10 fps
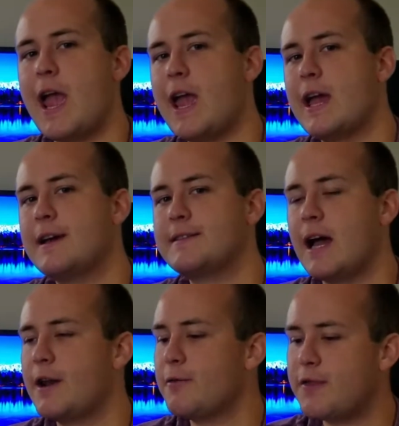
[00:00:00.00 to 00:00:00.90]
And
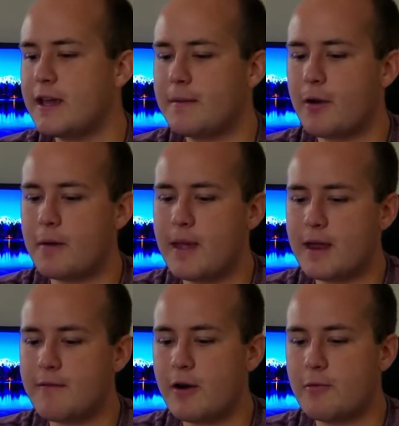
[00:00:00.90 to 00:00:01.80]
I don't think I'm gonna
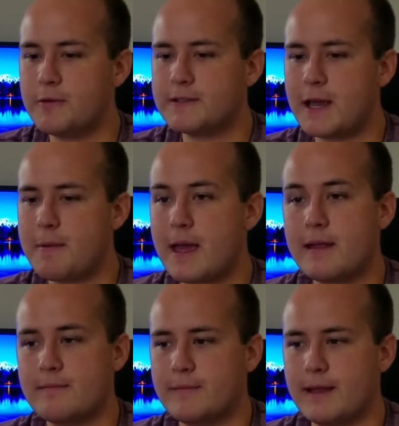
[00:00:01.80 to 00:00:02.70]
make it a very
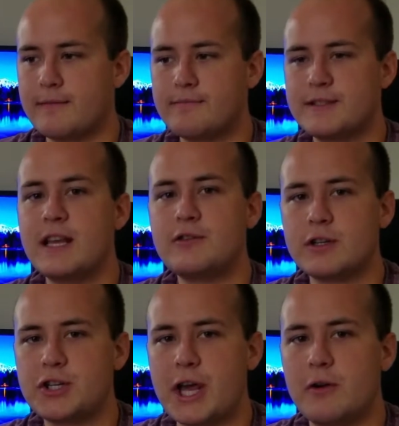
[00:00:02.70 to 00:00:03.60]
RuneScape like
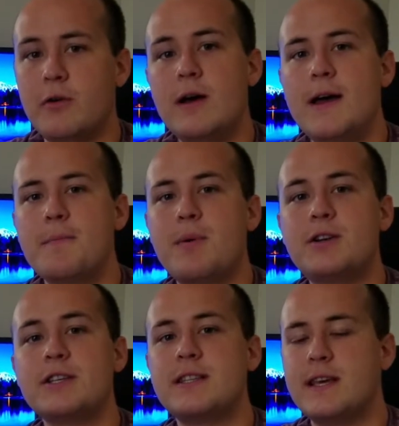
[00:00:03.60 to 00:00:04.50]
centric channel,
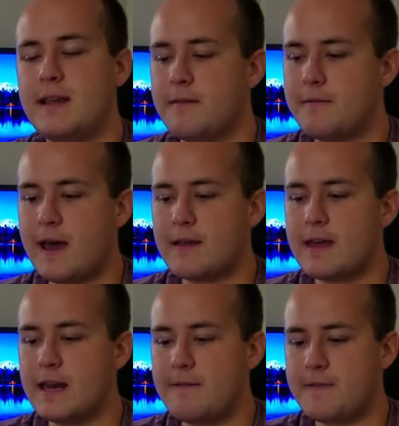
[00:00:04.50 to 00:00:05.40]
but just the fact
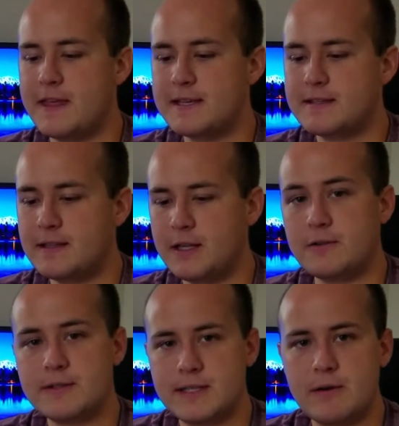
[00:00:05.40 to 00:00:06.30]
that if this
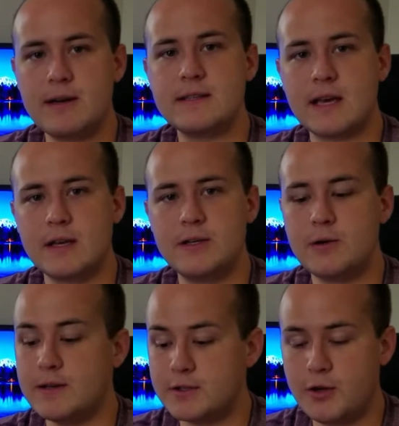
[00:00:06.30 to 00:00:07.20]
little series I can
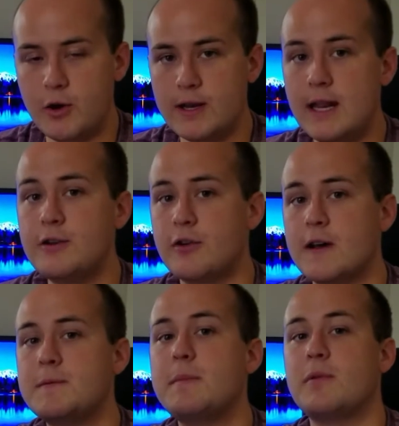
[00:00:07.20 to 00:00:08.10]
do is good and
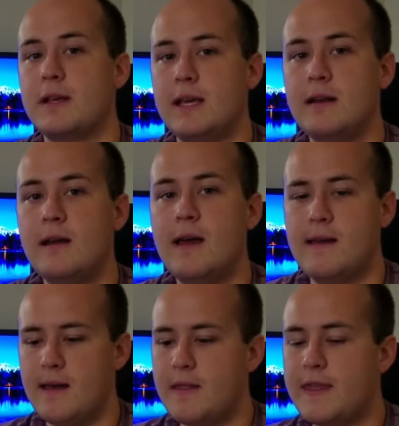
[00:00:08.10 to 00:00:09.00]
draws people in,
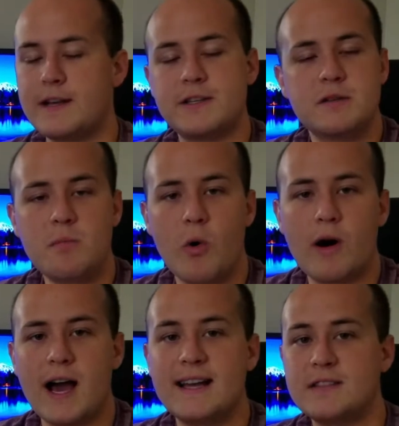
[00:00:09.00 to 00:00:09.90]
that's just
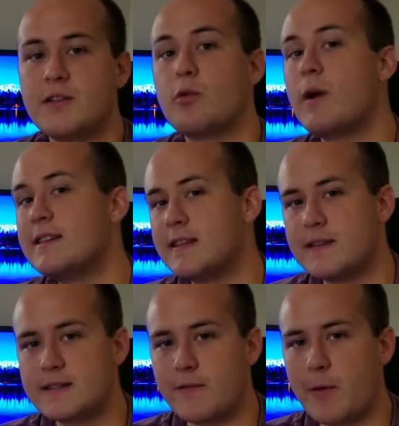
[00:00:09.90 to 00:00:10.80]
more eyes on the rest of
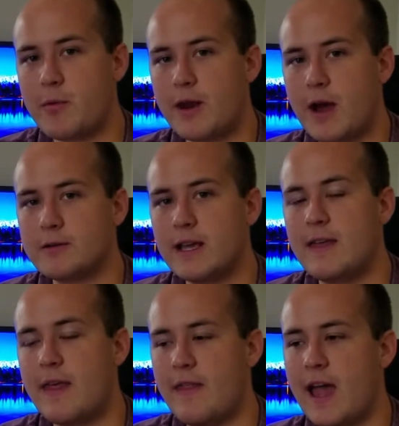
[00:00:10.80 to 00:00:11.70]
the stuff I put out,
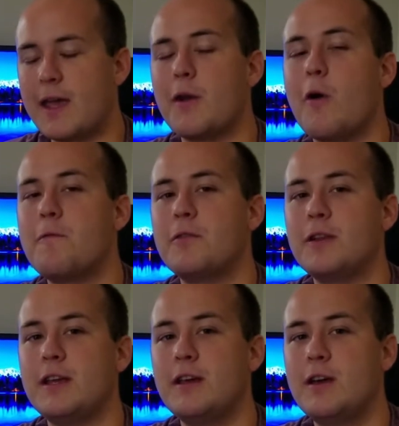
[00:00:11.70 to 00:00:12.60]
and then that can
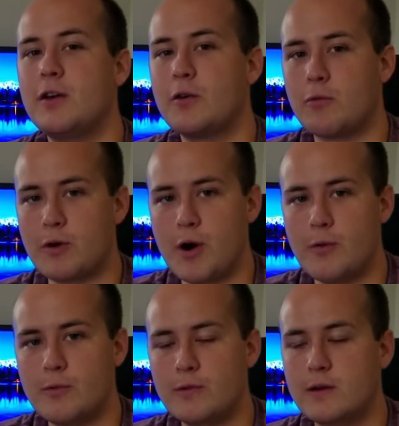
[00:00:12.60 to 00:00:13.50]
hopefully grow.